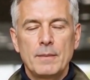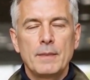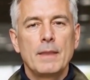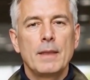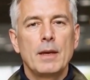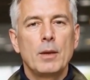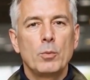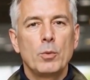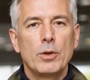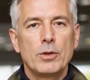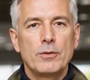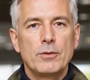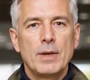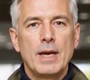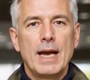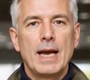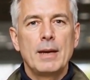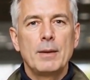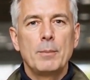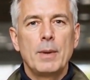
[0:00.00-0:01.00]
It was
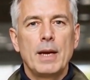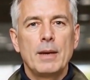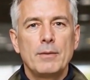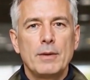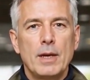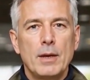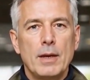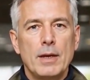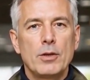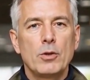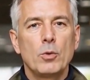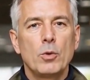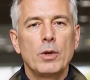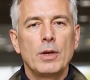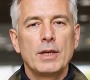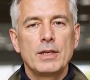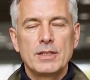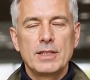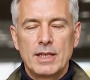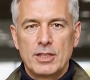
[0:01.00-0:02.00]
flagged by various
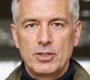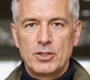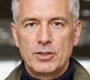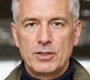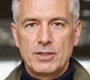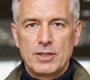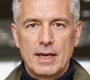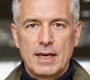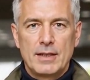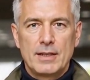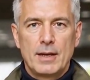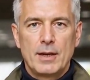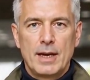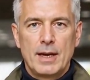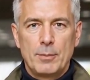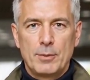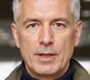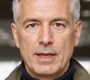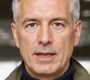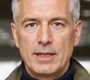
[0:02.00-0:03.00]
organizations like the
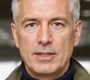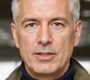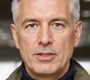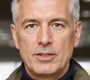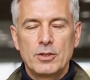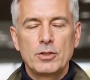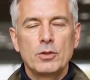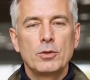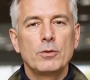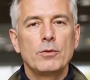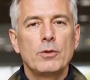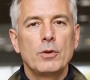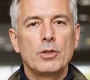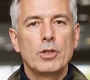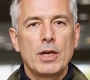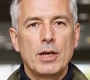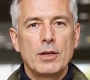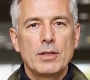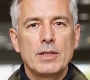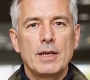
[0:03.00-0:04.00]
Lemkin Institute for
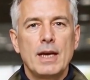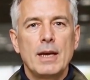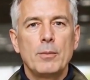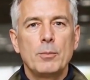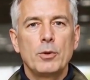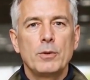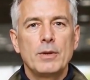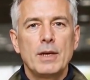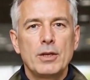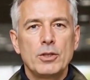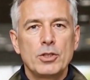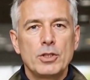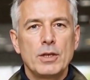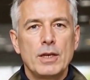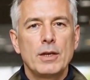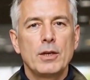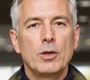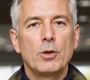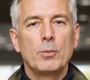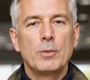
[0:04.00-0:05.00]
Genocide Prevention
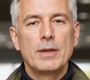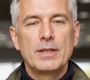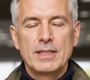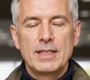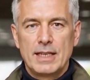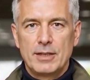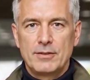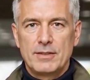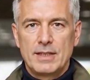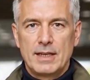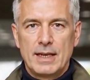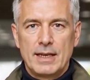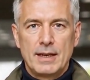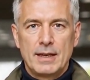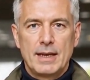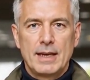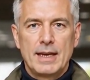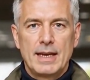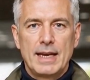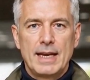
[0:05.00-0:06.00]
and Human Safety
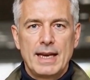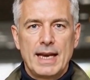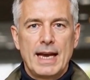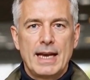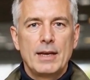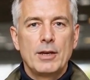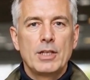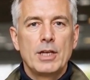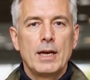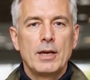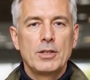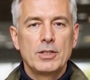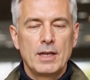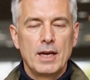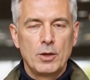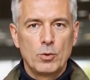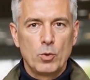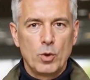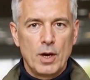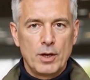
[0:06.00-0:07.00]
and
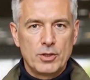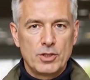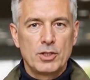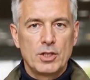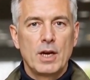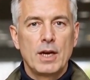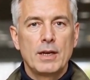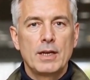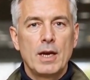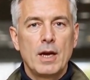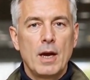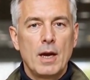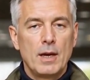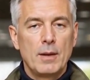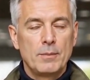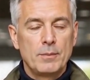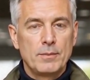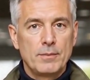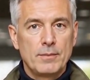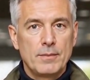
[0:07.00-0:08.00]

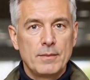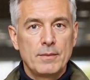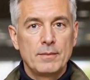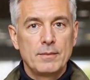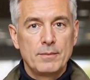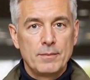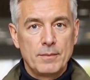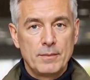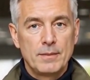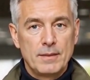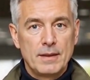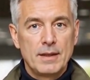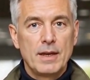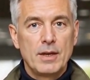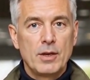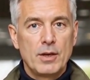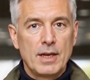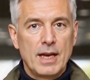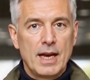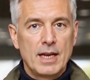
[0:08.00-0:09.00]
GENOC1DE.
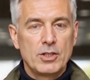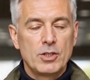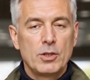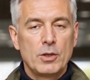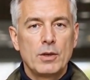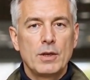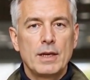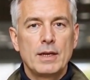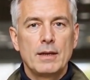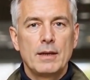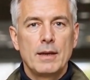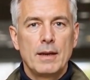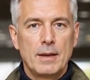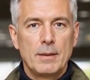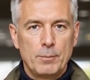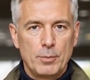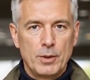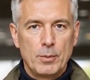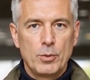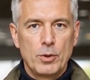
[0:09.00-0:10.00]
Internationally,
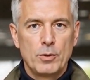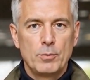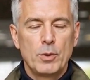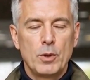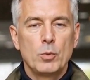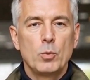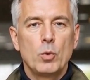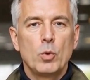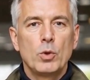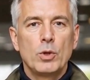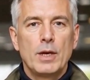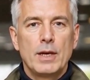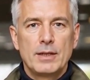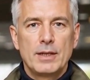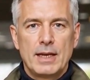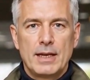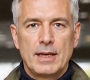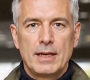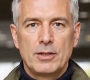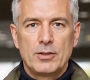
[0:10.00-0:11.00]
people have been warning
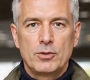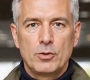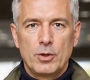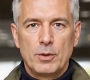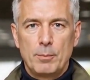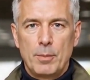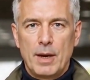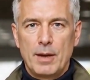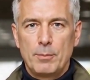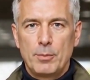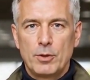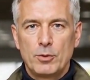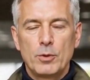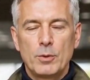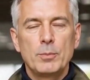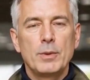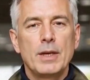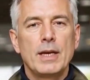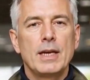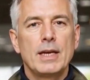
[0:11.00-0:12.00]
that history might be
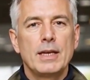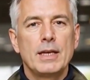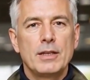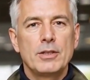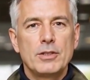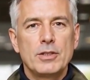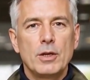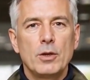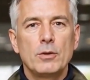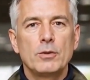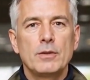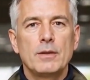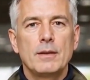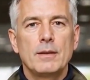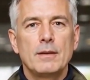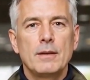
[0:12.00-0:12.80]
repeating itself.